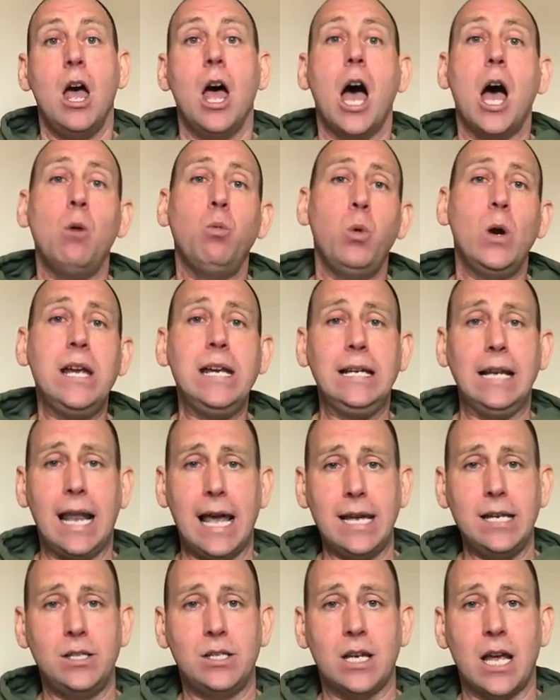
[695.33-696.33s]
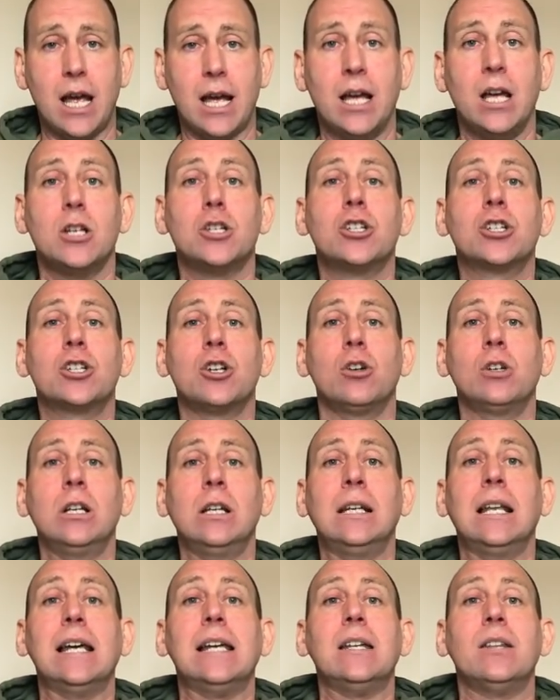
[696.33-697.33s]
a week later,
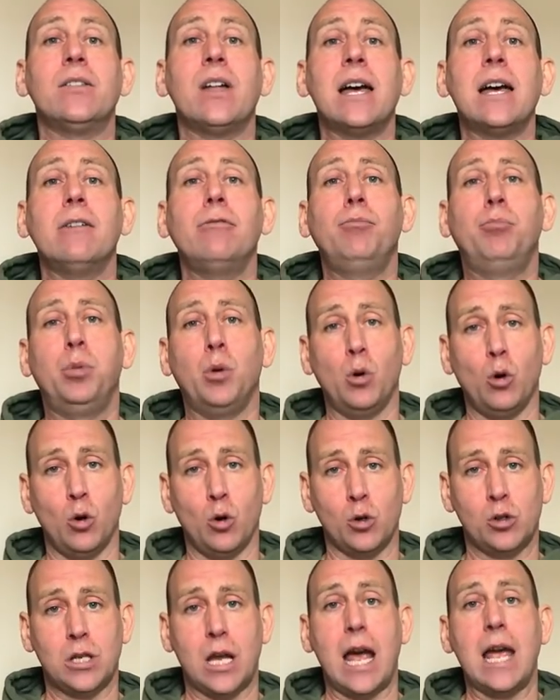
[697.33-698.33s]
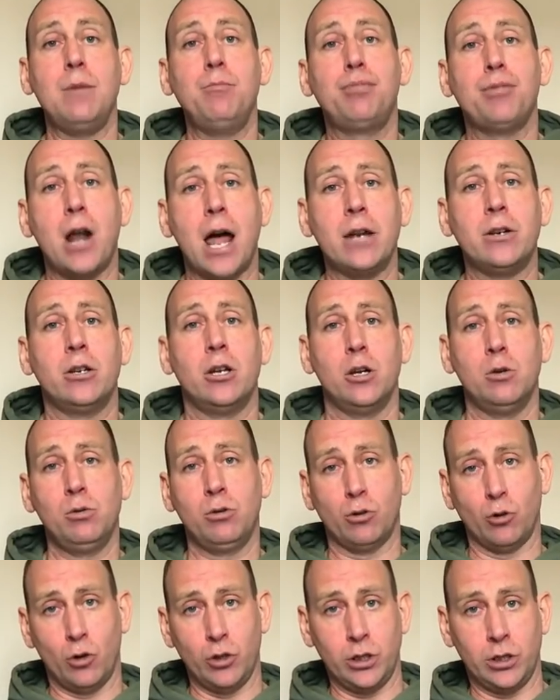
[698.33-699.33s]
suddenly they have bought a brand new
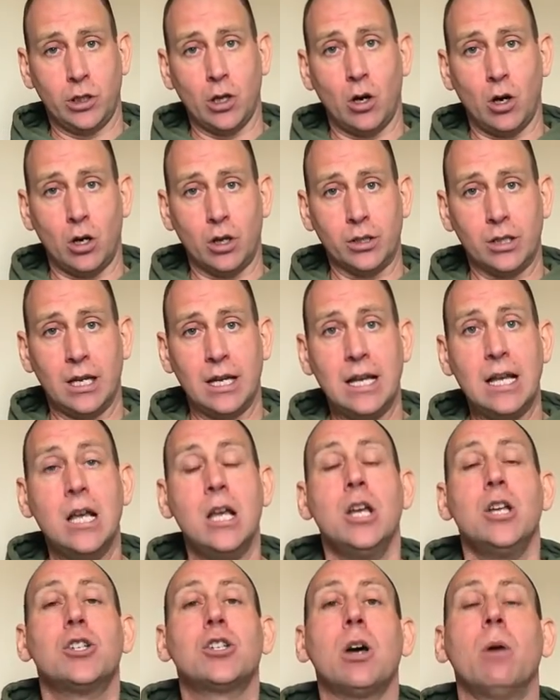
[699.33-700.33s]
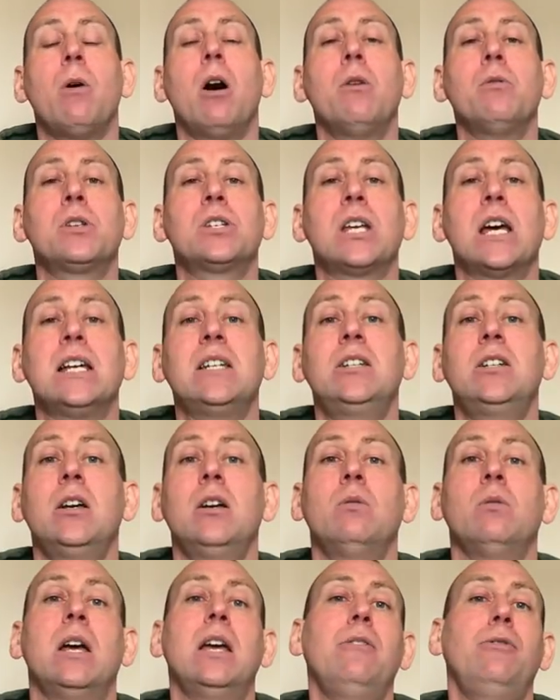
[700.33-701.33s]
groin guard. So I would say to
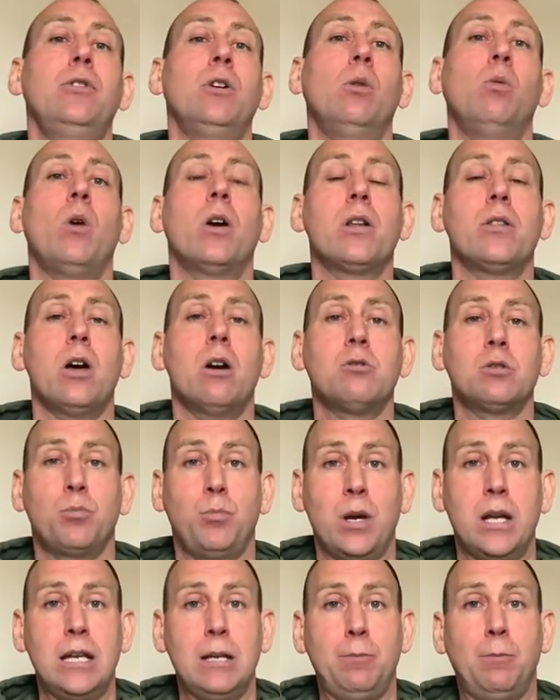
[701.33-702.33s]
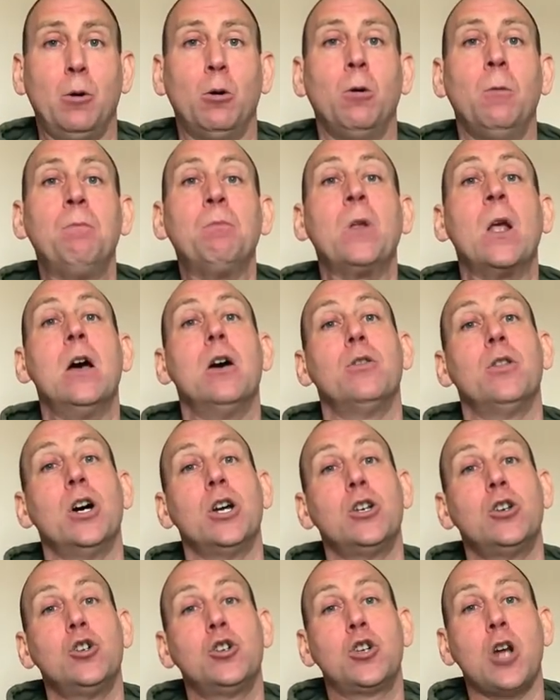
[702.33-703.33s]
you, if you're one of those people
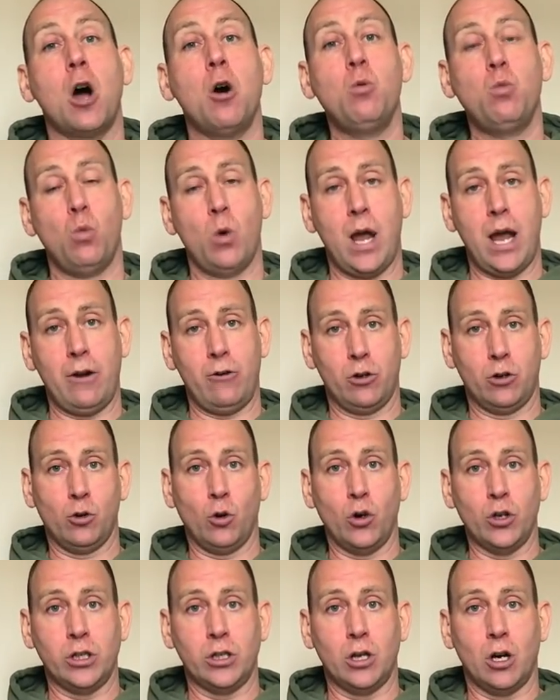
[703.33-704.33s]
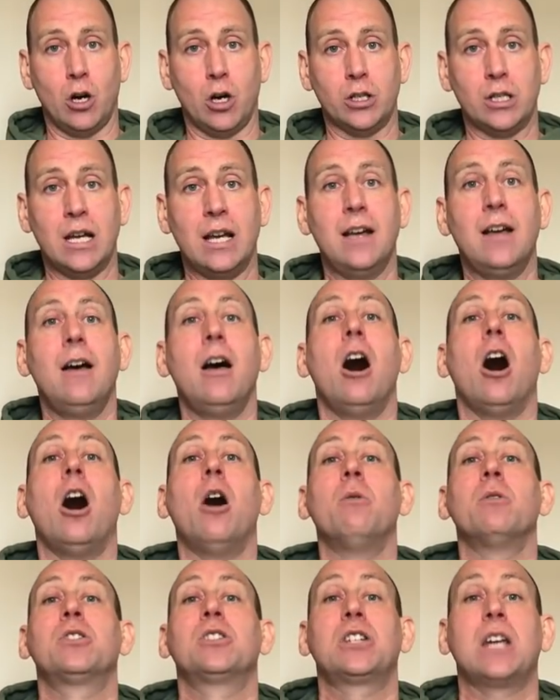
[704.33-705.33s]
that don't wear a groin guard, I
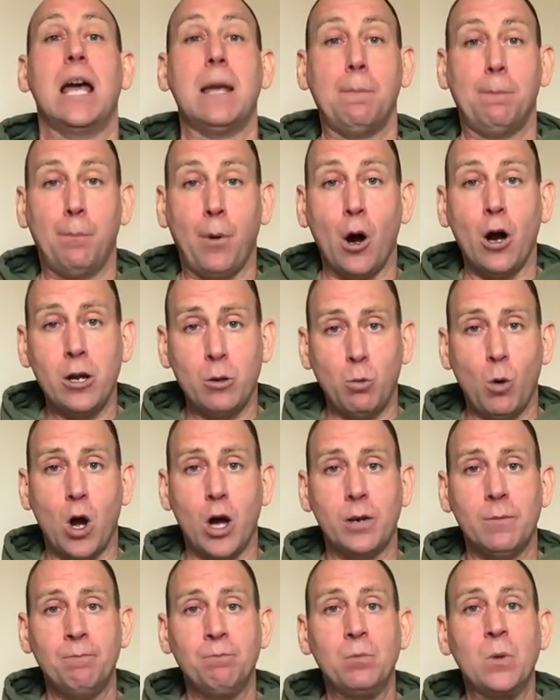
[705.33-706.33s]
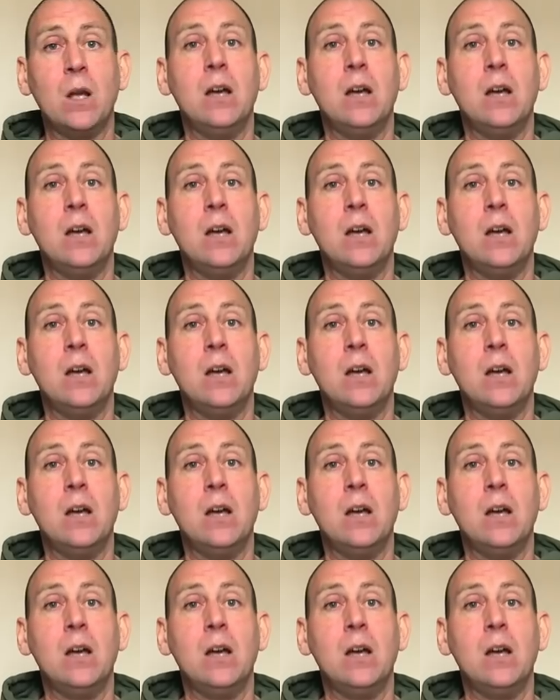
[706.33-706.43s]
would say buy one.